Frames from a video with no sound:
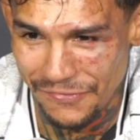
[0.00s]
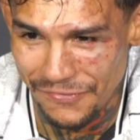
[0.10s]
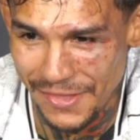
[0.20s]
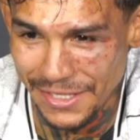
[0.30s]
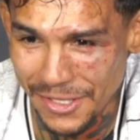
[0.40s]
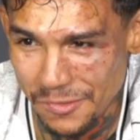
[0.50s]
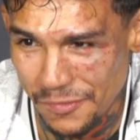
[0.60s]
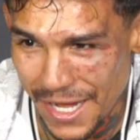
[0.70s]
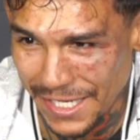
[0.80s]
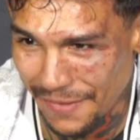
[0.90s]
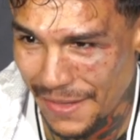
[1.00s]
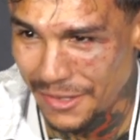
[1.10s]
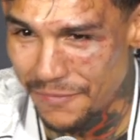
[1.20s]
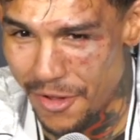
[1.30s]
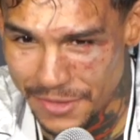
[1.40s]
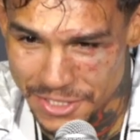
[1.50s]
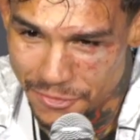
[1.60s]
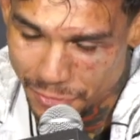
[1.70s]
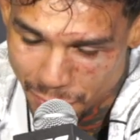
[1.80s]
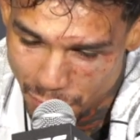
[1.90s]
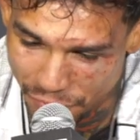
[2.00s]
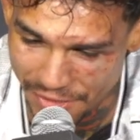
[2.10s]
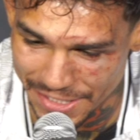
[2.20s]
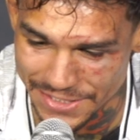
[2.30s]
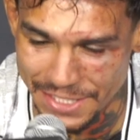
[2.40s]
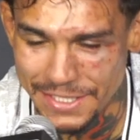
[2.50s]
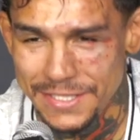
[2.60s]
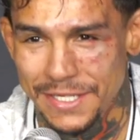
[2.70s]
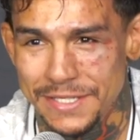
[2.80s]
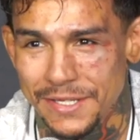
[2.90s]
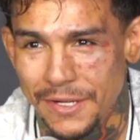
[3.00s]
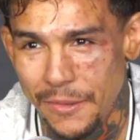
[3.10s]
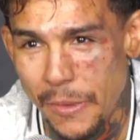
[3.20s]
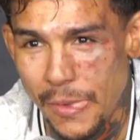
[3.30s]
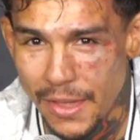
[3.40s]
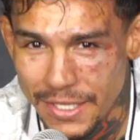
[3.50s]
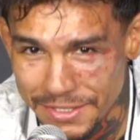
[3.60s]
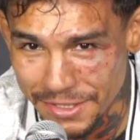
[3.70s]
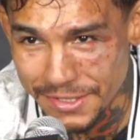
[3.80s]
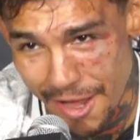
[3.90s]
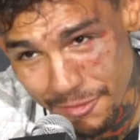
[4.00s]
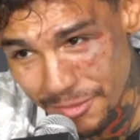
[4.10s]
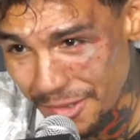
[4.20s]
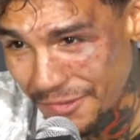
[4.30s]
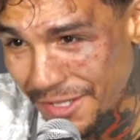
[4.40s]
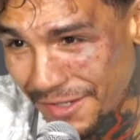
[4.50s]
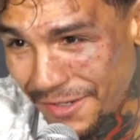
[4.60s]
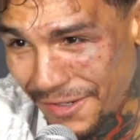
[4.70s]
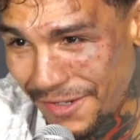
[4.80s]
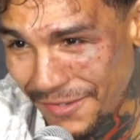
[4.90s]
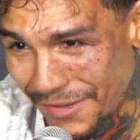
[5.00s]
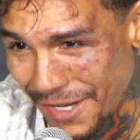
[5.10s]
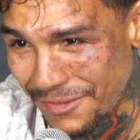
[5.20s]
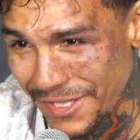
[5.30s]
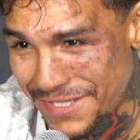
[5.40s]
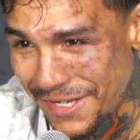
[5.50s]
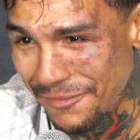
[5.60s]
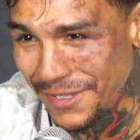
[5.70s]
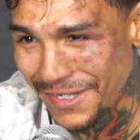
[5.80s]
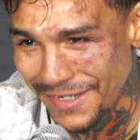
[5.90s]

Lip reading: they love fighting and they love all these other cool things, and it's a good time to be a fucking nerd. We're gonna have a good summer.